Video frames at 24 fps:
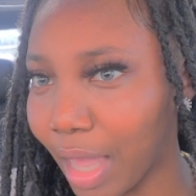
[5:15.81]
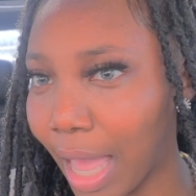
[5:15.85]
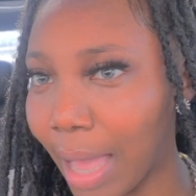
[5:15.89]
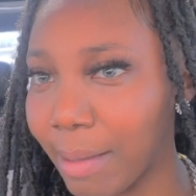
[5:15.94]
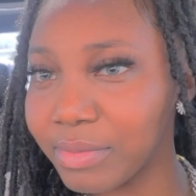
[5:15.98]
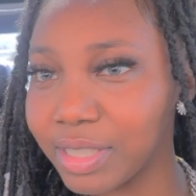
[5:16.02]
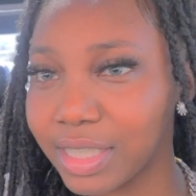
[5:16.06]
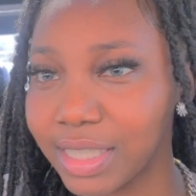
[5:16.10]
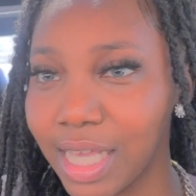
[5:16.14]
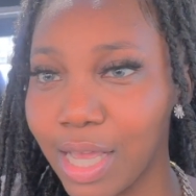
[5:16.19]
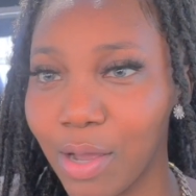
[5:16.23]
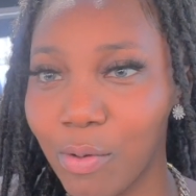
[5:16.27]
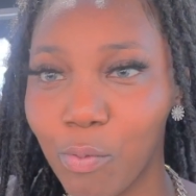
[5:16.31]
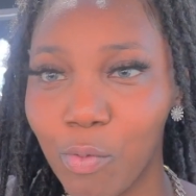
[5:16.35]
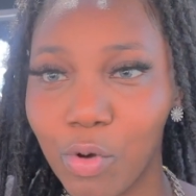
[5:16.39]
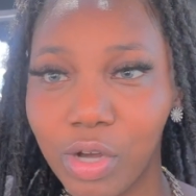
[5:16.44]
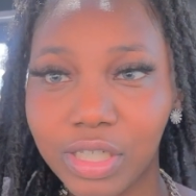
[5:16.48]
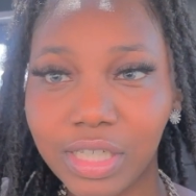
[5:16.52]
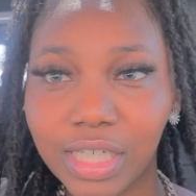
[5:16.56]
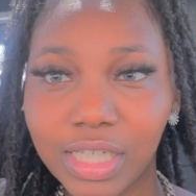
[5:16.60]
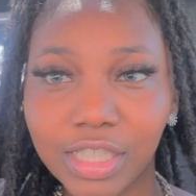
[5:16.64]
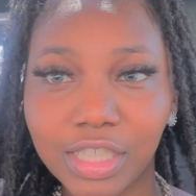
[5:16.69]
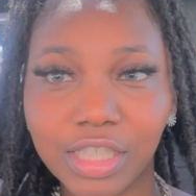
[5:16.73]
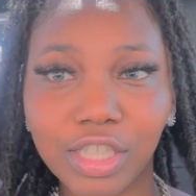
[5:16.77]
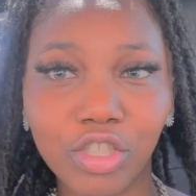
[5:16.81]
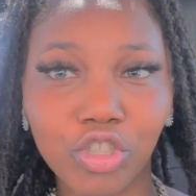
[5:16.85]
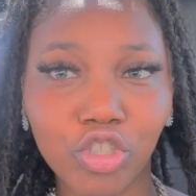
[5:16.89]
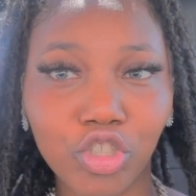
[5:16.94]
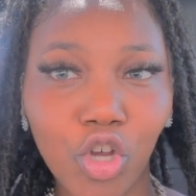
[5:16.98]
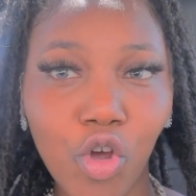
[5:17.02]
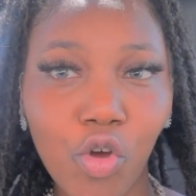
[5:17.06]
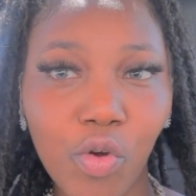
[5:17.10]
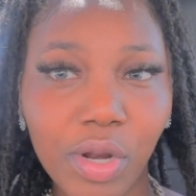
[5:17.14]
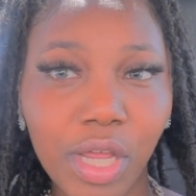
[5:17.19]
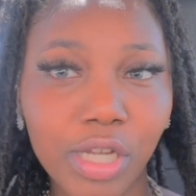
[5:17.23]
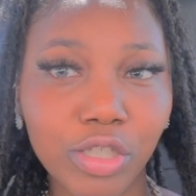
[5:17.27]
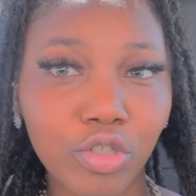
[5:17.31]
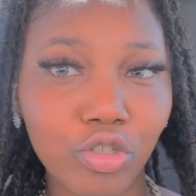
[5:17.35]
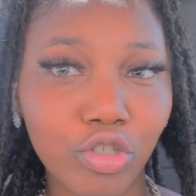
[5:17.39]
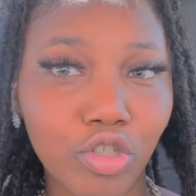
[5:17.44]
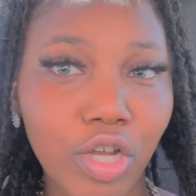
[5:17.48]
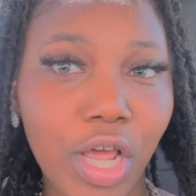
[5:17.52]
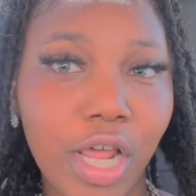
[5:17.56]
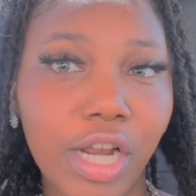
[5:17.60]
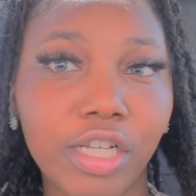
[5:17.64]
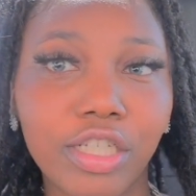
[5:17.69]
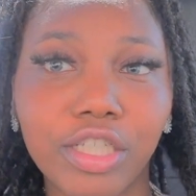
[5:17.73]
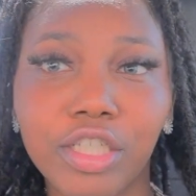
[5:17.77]
I'm saying, what is the showing that you're
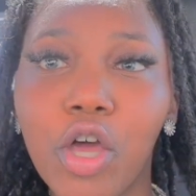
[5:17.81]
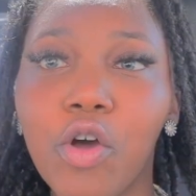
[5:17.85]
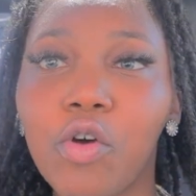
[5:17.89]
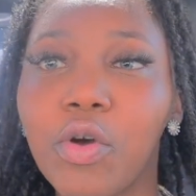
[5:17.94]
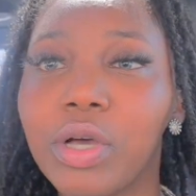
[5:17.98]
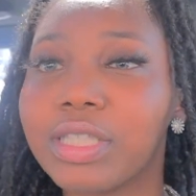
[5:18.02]
trying to show?